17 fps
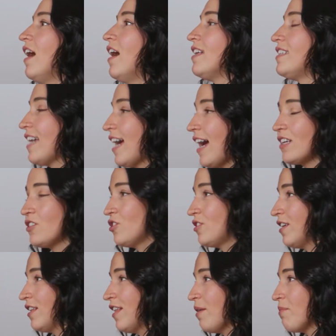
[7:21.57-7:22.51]

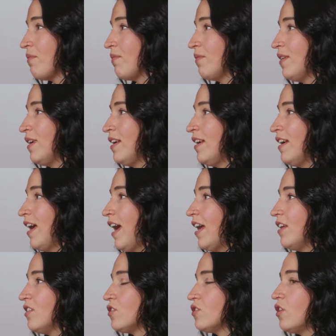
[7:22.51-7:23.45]
attached to them.
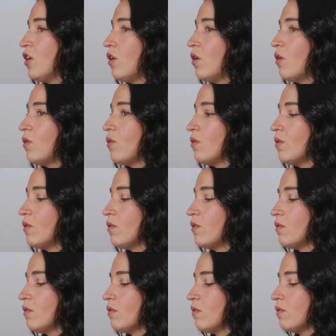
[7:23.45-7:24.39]
And so
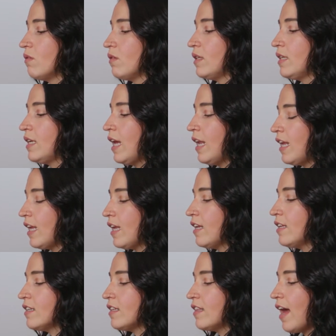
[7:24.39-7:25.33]
getting
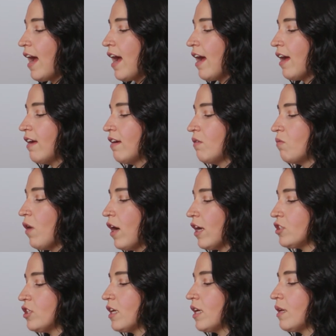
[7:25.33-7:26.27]
into that,
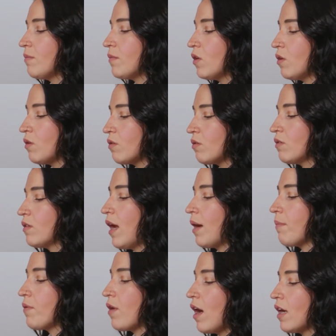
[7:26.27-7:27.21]
watching him go through
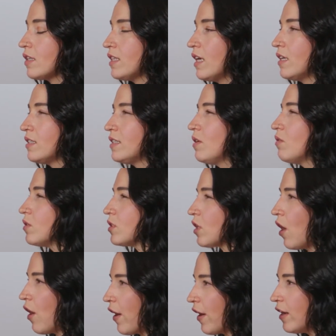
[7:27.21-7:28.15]
that process, it was
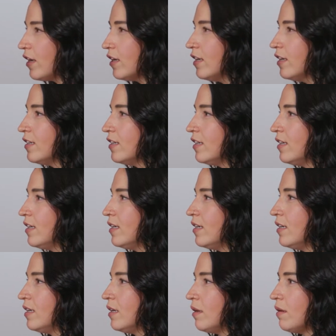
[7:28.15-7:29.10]
hard.
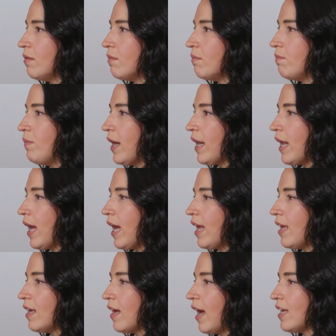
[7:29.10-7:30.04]
But
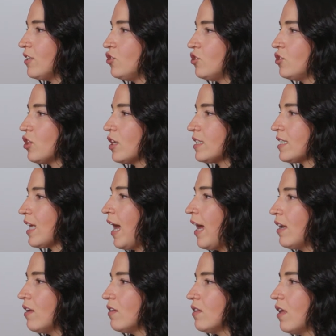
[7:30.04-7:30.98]
I just
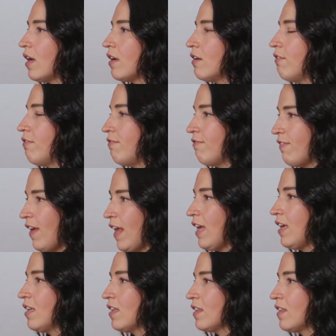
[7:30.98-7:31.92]
had a lot of
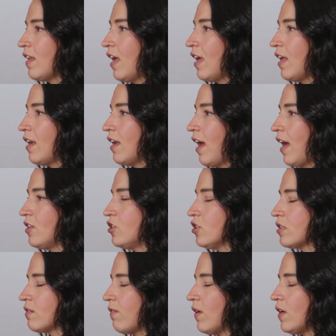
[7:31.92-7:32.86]
faith, and I
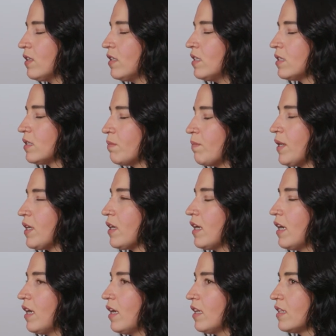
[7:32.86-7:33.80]
just felt the
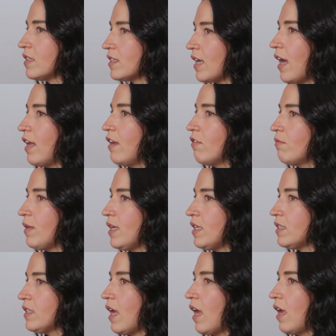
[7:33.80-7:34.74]
Spirit inside of
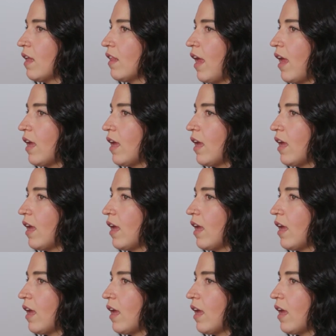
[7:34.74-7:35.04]
me say,